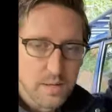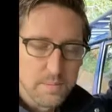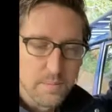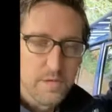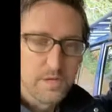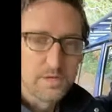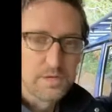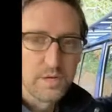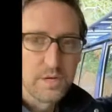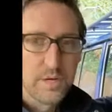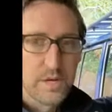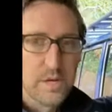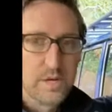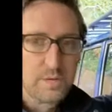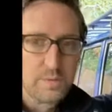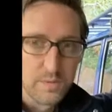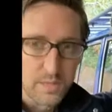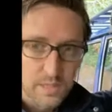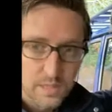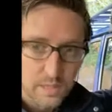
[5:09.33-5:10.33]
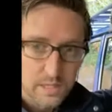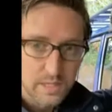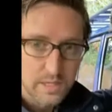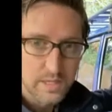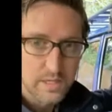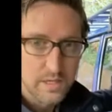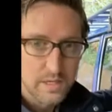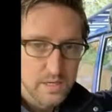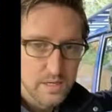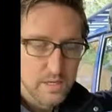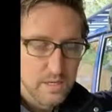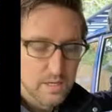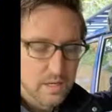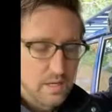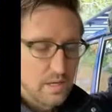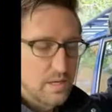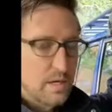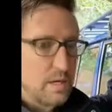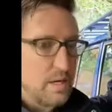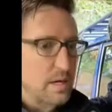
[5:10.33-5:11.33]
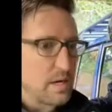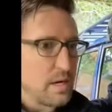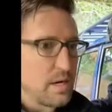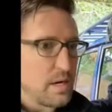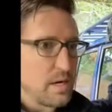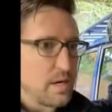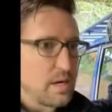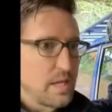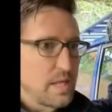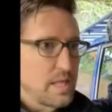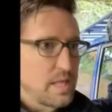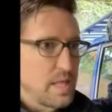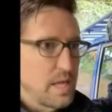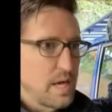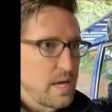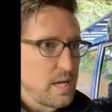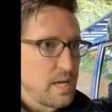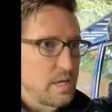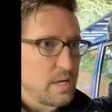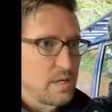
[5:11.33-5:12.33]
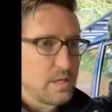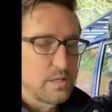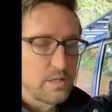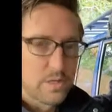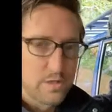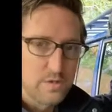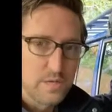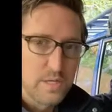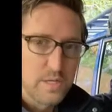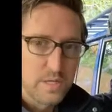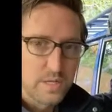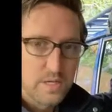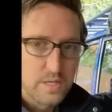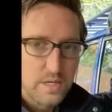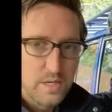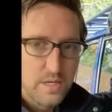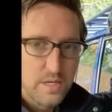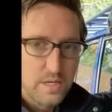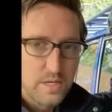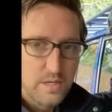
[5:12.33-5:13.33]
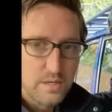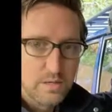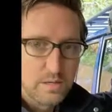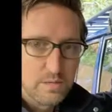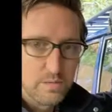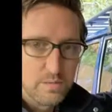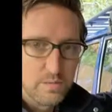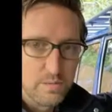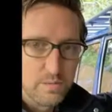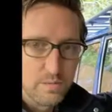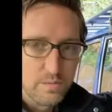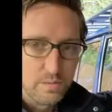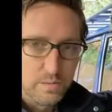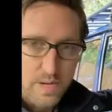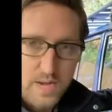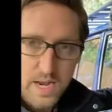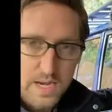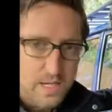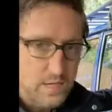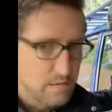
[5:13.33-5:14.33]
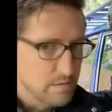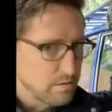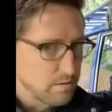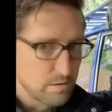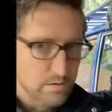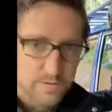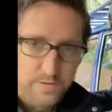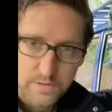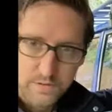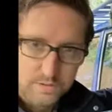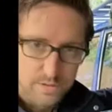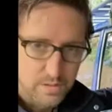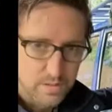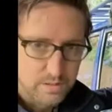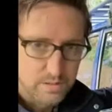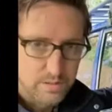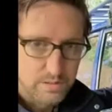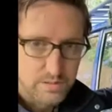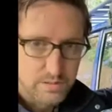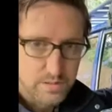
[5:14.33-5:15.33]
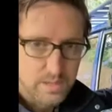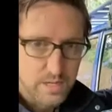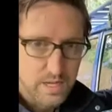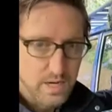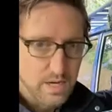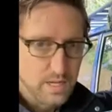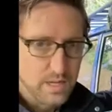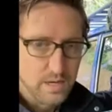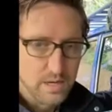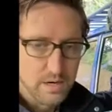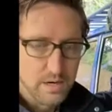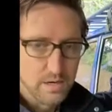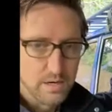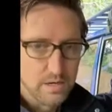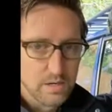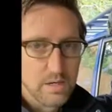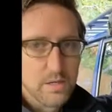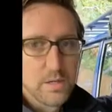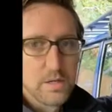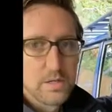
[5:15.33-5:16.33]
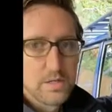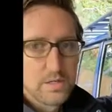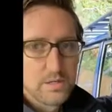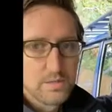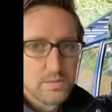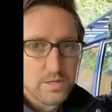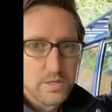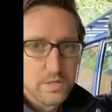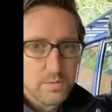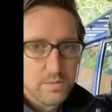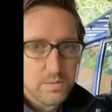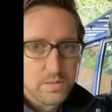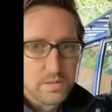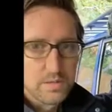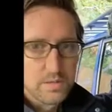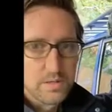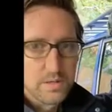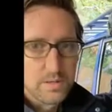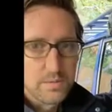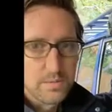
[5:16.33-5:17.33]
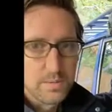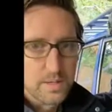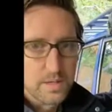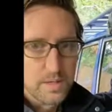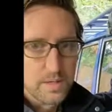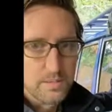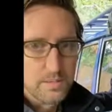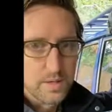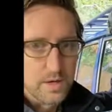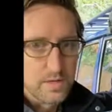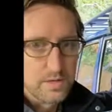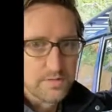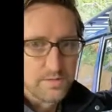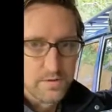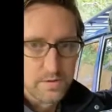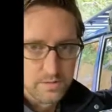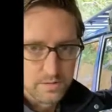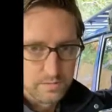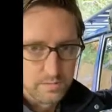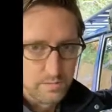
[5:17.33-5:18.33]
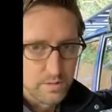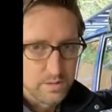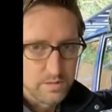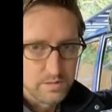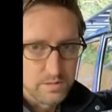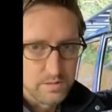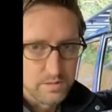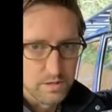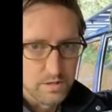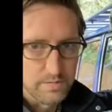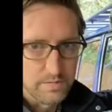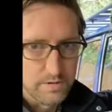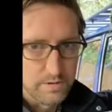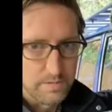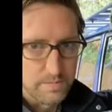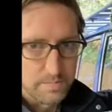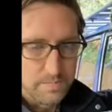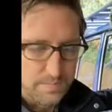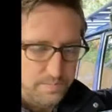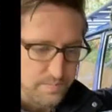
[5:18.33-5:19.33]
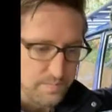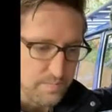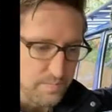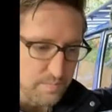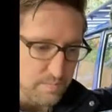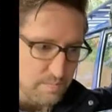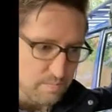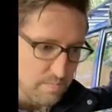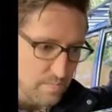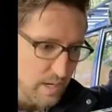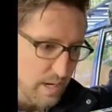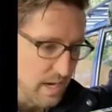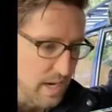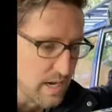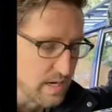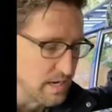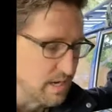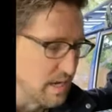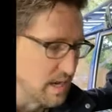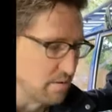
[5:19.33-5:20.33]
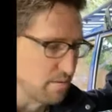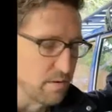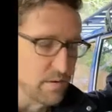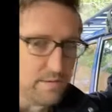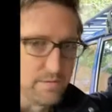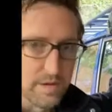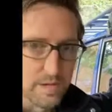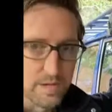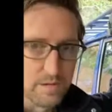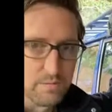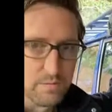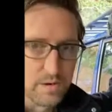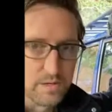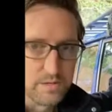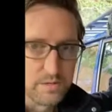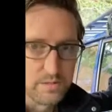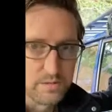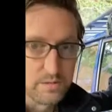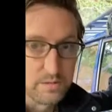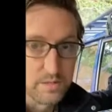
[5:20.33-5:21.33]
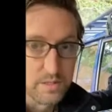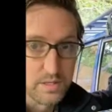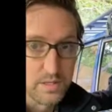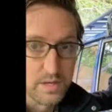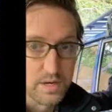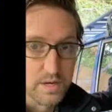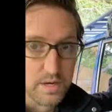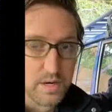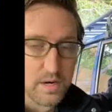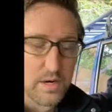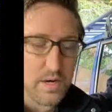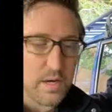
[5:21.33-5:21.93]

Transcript: Make sure you get it really clean, and then treat any surface rust you see, anything at all, treat it with some OSFO, some rust dissolver, and get rid of any rust you see there.